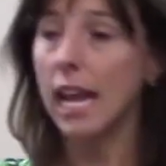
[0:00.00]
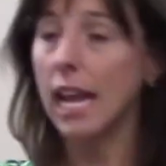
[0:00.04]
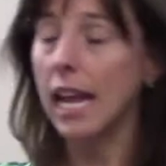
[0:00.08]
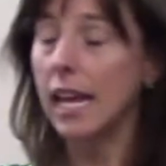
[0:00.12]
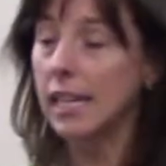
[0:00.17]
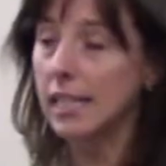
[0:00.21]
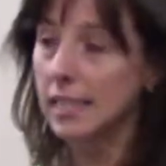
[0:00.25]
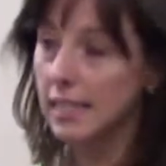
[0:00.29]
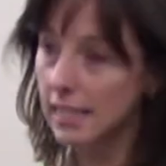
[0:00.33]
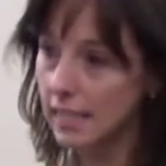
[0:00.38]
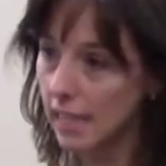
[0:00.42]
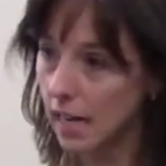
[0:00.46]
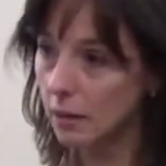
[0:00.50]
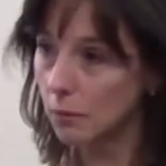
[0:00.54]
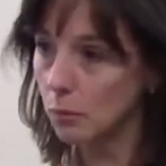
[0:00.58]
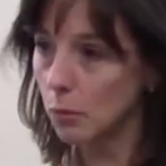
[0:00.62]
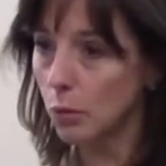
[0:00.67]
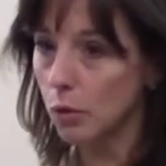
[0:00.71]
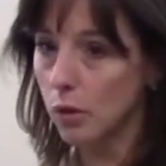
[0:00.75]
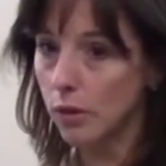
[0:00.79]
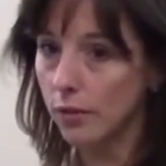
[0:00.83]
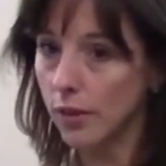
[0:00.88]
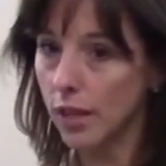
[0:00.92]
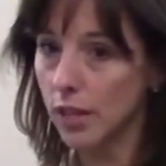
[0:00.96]
and a State
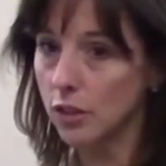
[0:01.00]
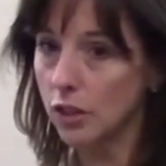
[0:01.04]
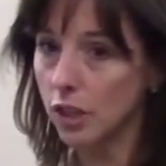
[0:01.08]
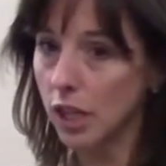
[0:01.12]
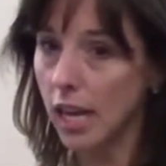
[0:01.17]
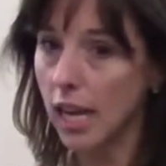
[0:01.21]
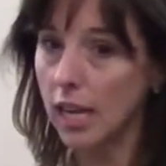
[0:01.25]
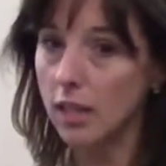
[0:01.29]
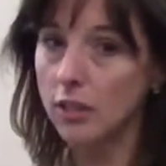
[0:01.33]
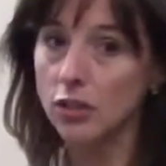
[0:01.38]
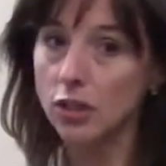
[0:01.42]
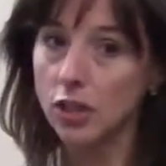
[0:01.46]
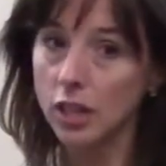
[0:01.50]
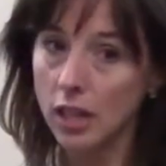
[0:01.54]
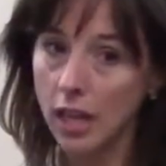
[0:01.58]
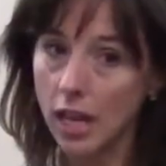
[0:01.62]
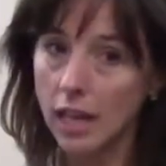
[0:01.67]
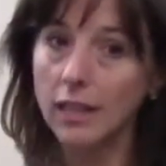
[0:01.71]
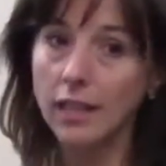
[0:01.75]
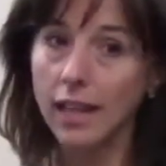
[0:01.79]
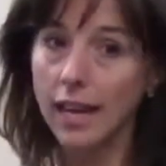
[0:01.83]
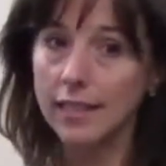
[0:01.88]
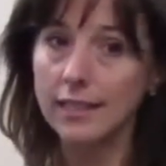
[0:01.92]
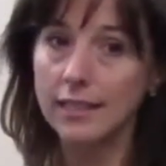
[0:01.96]
Board of Education
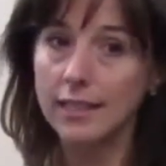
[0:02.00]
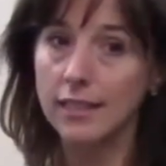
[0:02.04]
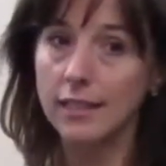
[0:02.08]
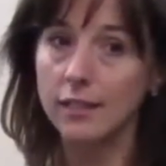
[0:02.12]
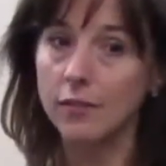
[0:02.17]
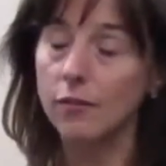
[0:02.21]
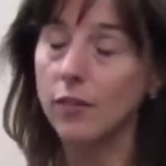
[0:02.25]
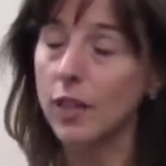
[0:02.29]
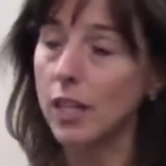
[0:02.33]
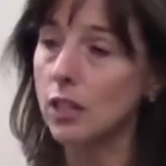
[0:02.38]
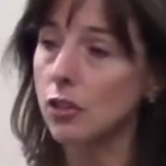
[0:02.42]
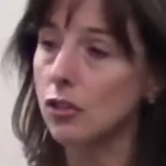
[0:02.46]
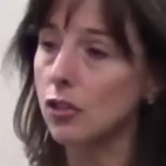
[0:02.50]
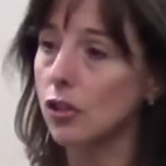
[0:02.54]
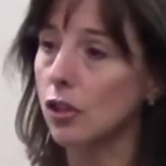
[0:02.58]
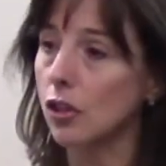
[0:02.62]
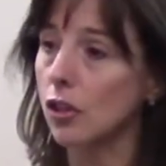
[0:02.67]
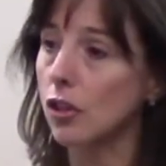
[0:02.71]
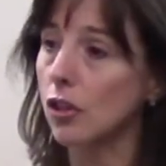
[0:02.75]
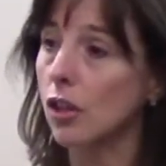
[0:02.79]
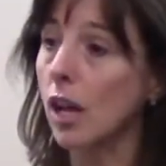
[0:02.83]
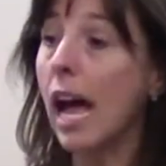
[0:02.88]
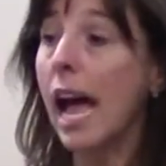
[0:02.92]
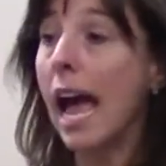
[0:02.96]
elected
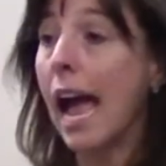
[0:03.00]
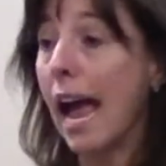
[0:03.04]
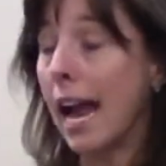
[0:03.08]
official,